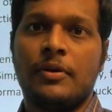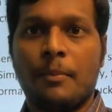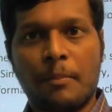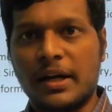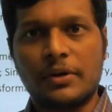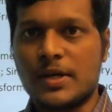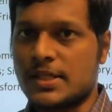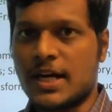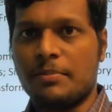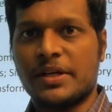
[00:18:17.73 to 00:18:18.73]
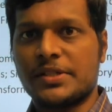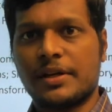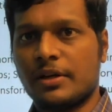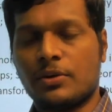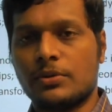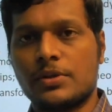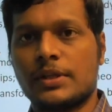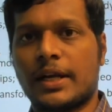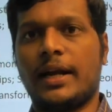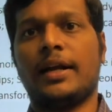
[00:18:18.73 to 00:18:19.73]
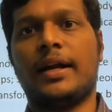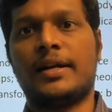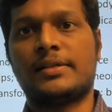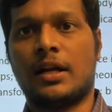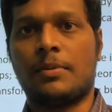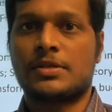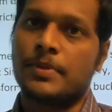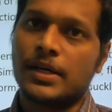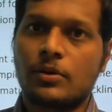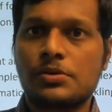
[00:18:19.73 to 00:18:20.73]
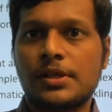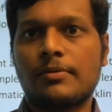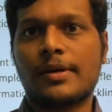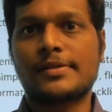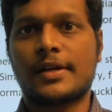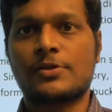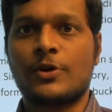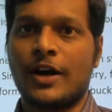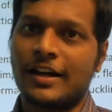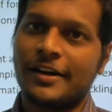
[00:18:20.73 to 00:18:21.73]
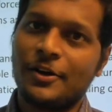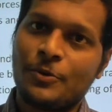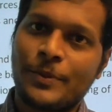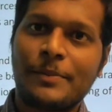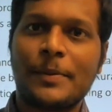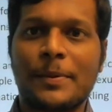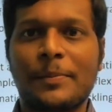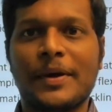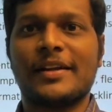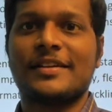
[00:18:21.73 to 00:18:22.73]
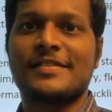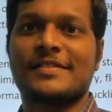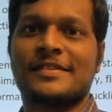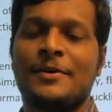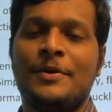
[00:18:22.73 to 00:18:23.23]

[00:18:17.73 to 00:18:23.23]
but it was not mentioned in 2019 gate syllabus but the question was there so already you might be preparing this